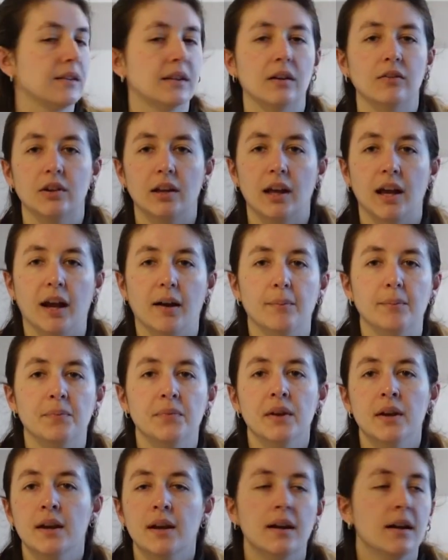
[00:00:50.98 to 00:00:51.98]
7 a.m.
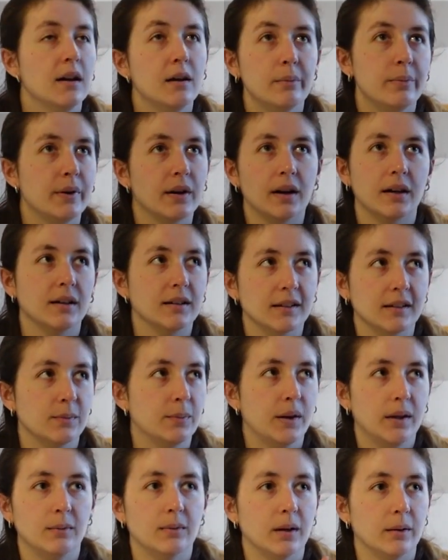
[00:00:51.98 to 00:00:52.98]
But I'll
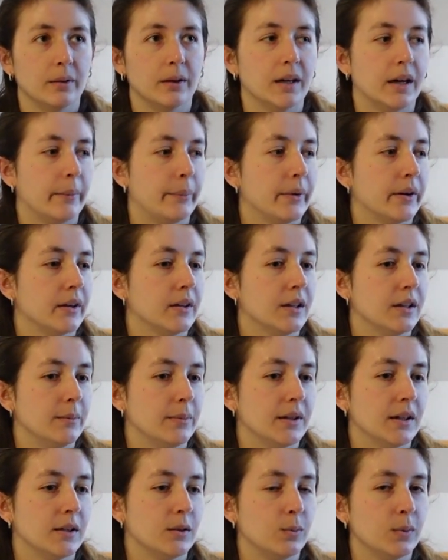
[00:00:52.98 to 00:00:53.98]
explain why we're up early,
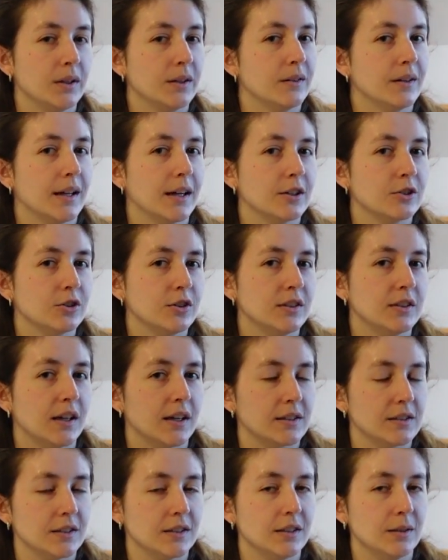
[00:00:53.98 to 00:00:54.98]
because we don't actually
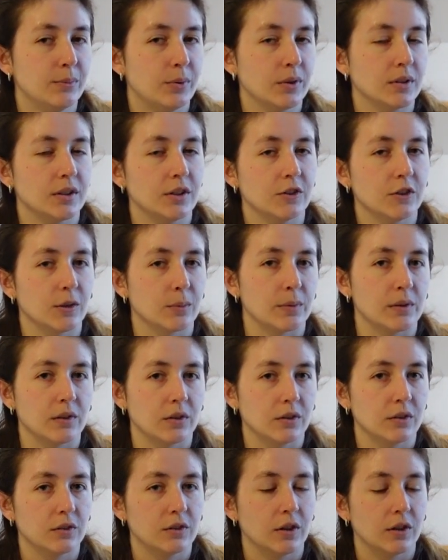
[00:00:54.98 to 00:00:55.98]
technically board the ship
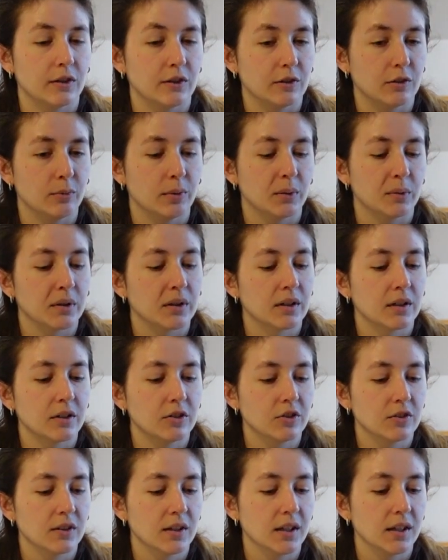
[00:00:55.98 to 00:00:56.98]
until 2, but we're gonna
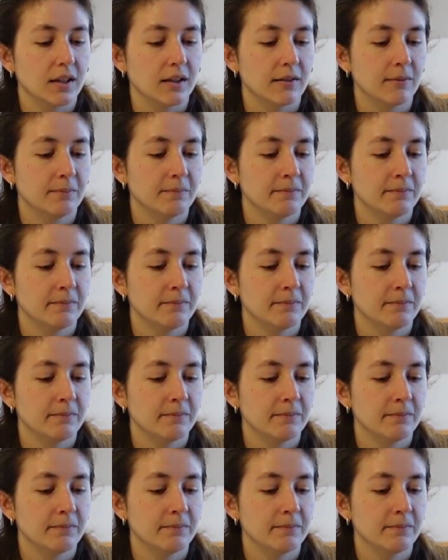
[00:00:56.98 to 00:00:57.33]
just like